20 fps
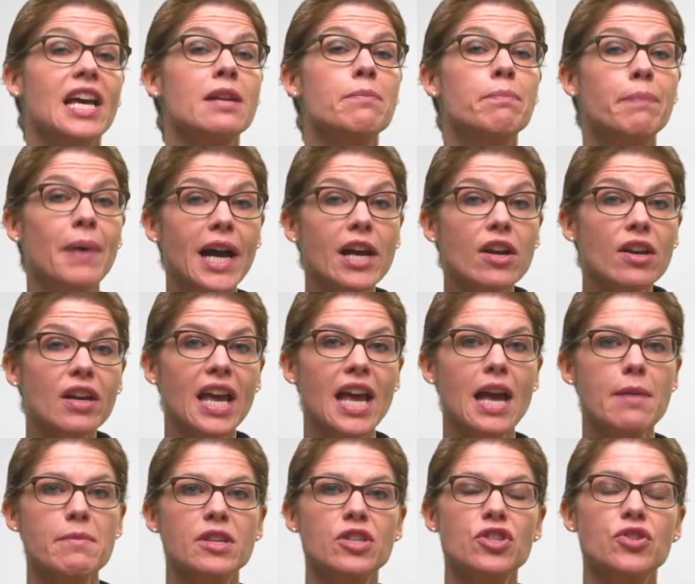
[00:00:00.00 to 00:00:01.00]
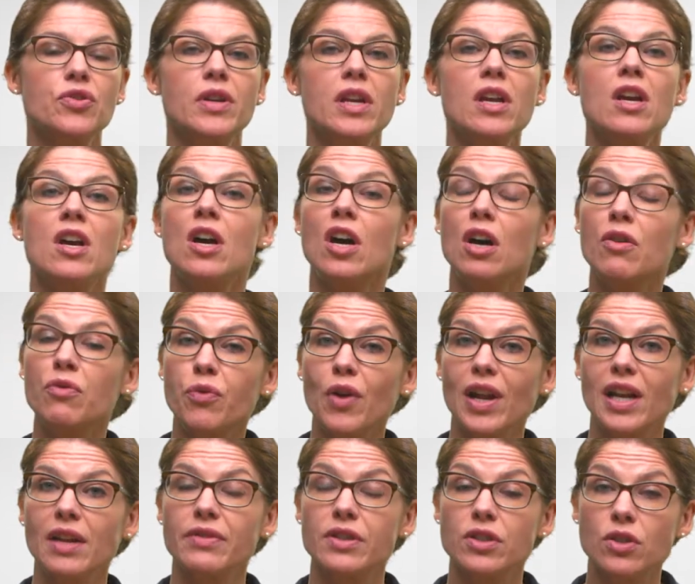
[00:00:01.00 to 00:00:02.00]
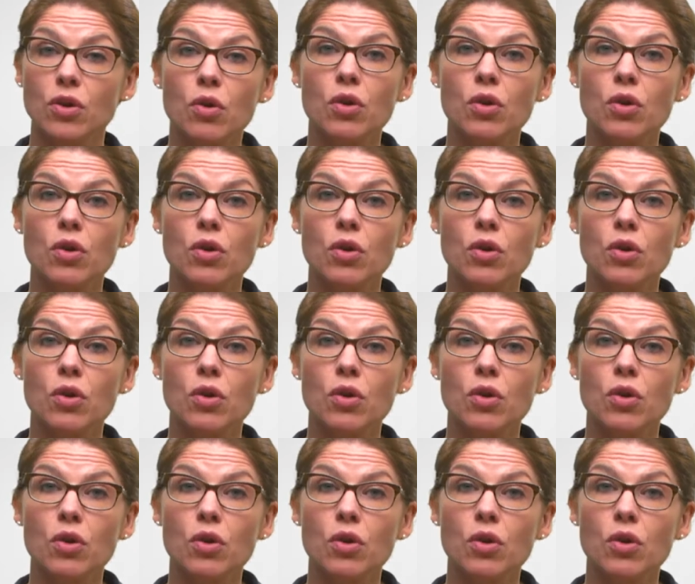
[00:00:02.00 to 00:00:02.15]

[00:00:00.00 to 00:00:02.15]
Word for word: and biochemistry of relevant